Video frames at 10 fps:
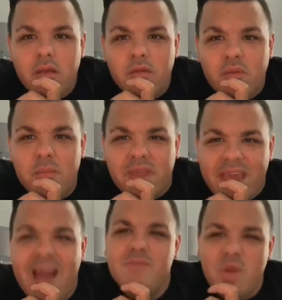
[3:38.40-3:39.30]
From
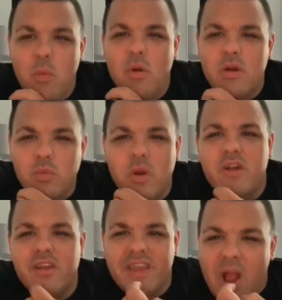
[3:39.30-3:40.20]
Academy Award
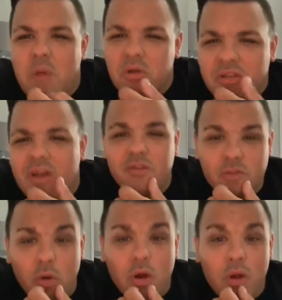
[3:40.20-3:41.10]
winner Guillermo del
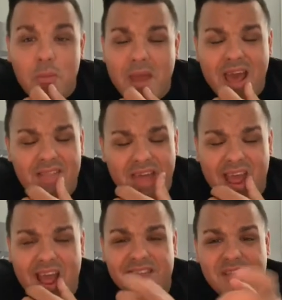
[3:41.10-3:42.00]
Toro. Man, that
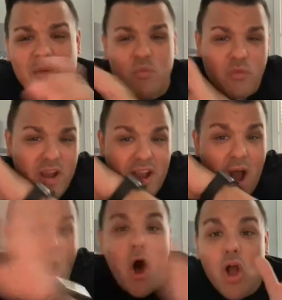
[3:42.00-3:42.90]
has him written
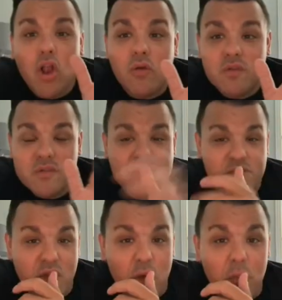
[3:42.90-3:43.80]
all over this
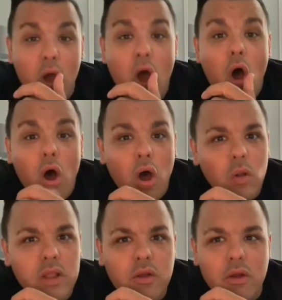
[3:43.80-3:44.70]
film.
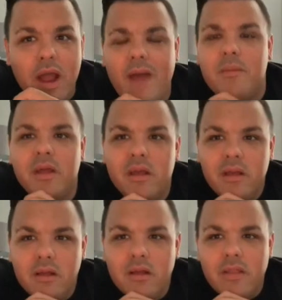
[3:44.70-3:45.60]
Holy crap.
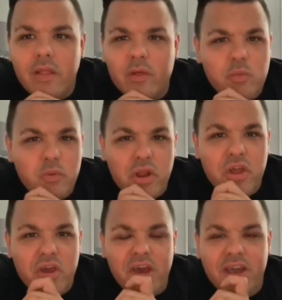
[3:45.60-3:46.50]
That looks pretty
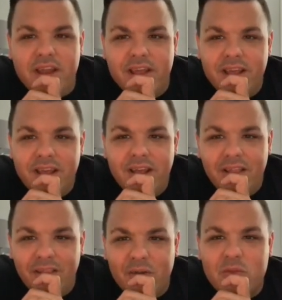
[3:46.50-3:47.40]
good. It
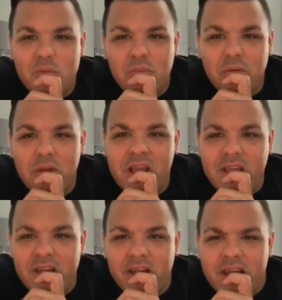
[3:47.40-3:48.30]
looks pretty
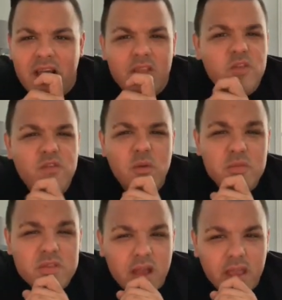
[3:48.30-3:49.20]
good. This film
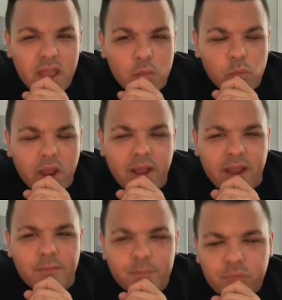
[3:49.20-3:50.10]
is not yet
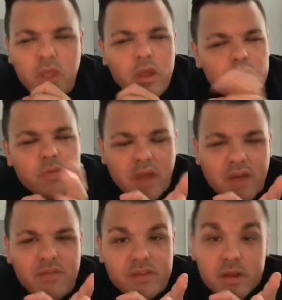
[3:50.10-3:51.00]
rated, so it's
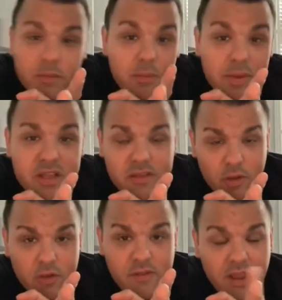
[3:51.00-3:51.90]
obviously going to be
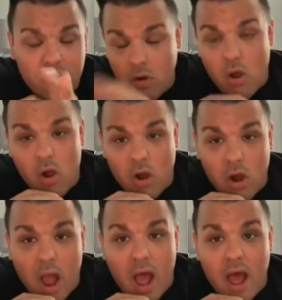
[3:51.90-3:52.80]
PG-13 or
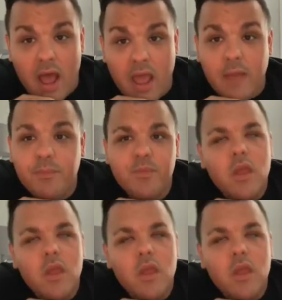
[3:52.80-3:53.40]
RI.